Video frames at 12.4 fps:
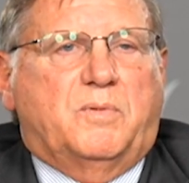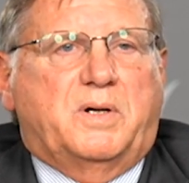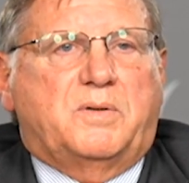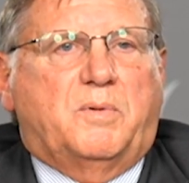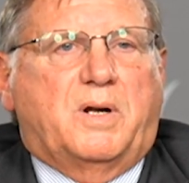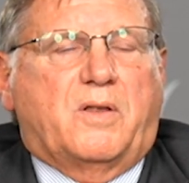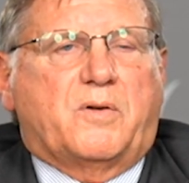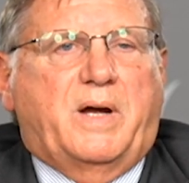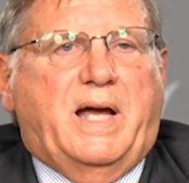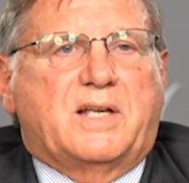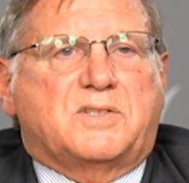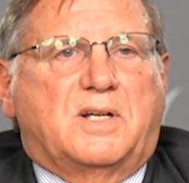What other
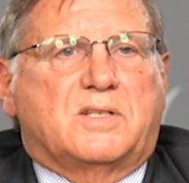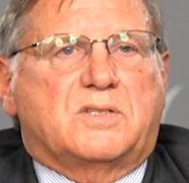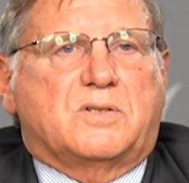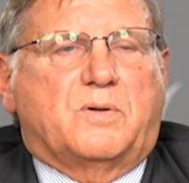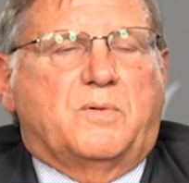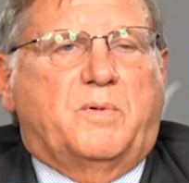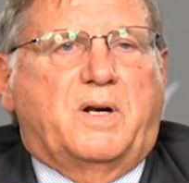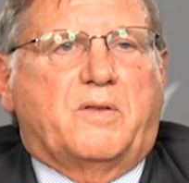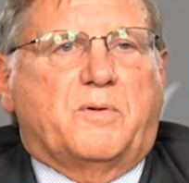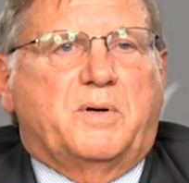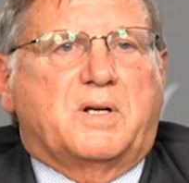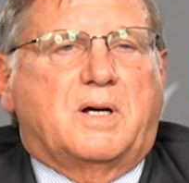assets or what
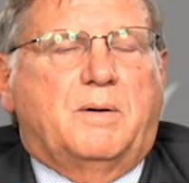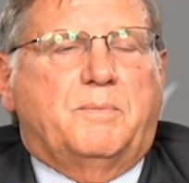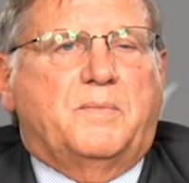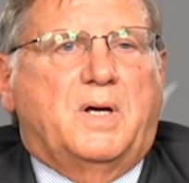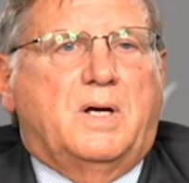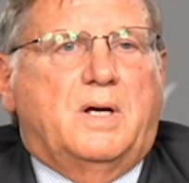other income